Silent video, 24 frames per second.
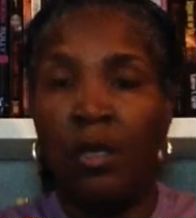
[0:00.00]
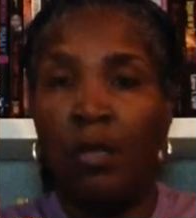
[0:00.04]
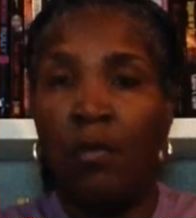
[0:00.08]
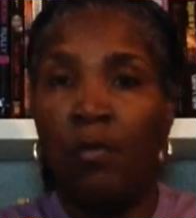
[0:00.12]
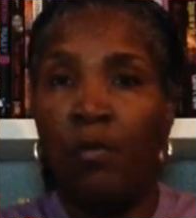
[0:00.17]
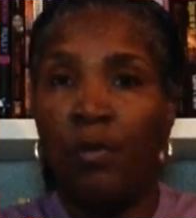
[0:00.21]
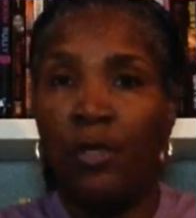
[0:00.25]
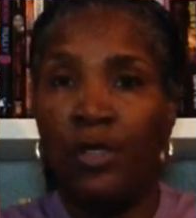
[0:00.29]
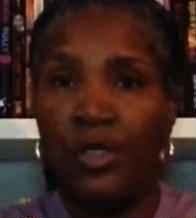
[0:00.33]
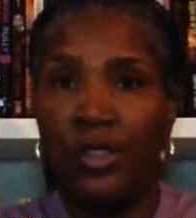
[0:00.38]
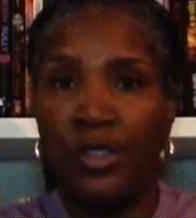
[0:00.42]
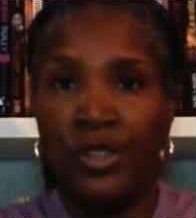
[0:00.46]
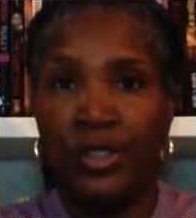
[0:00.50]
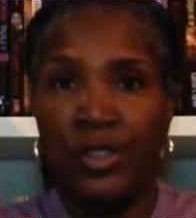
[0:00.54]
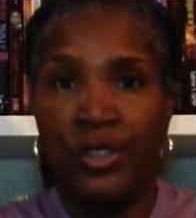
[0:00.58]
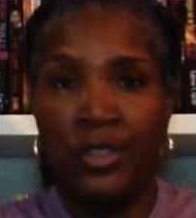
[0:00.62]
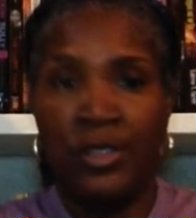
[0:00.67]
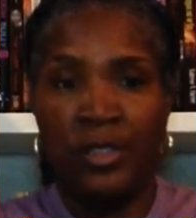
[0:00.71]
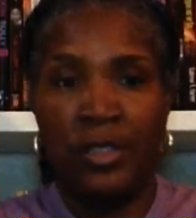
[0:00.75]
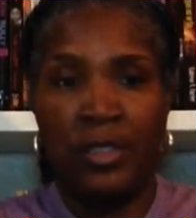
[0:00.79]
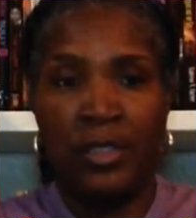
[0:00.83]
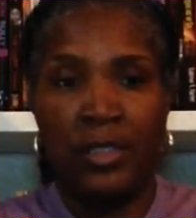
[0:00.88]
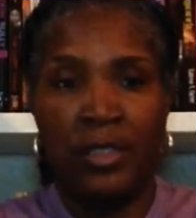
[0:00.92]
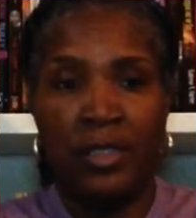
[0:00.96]
which she
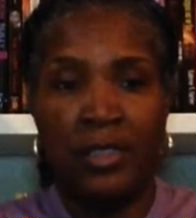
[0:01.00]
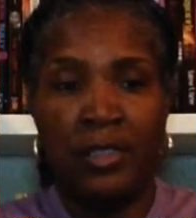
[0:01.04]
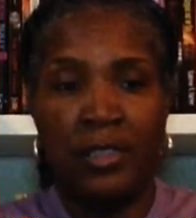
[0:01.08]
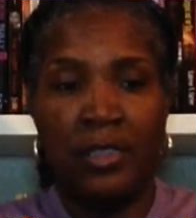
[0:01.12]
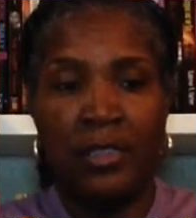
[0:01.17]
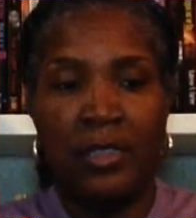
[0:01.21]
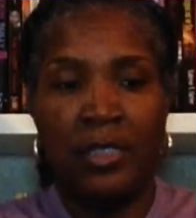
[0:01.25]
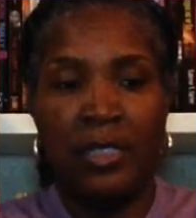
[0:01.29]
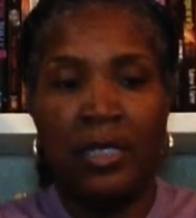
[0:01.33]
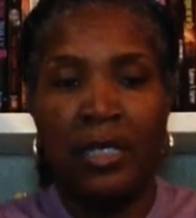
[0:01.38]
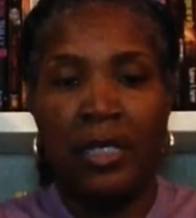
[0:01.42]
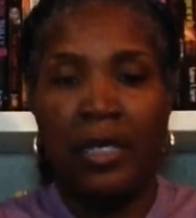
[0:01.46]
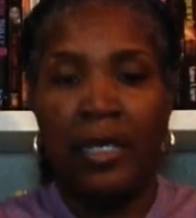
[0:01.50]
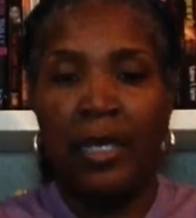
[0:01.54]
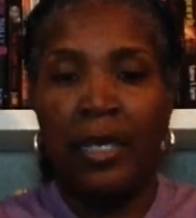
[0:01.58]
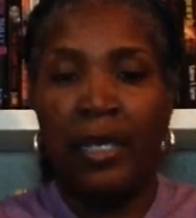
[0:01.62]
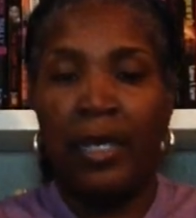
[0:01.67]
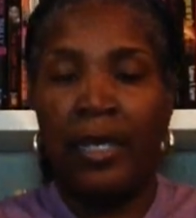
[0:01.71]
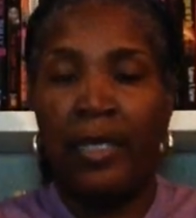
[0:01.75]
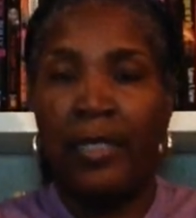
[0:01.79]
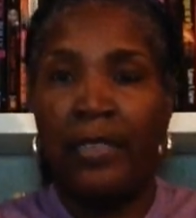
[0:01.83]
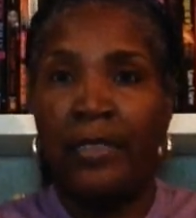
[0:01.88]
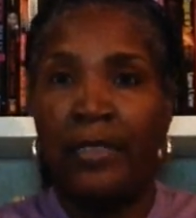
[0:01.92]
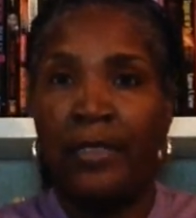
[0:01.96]
does.
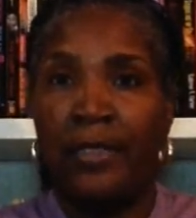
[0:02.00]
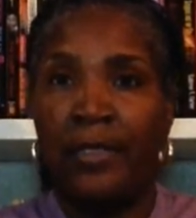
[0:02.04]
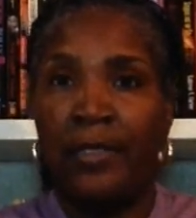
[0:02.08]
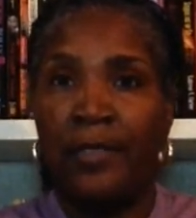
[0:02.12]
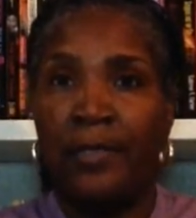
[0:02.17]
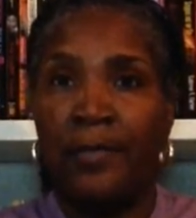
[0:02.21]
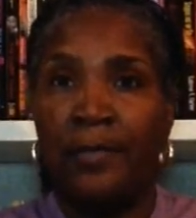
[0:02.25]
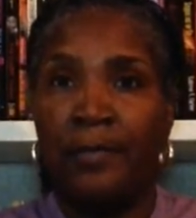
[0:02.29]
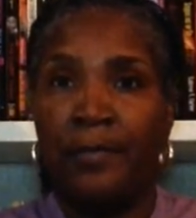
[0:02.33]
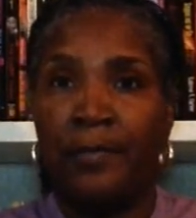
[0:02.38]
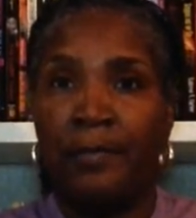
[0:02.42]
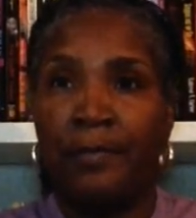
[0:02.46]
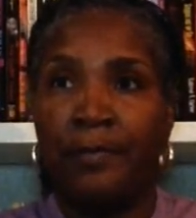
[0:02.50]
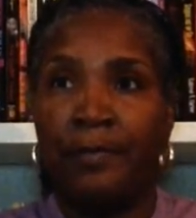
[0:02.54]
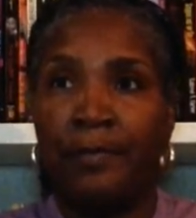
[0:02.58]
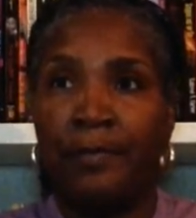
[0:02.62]
And um,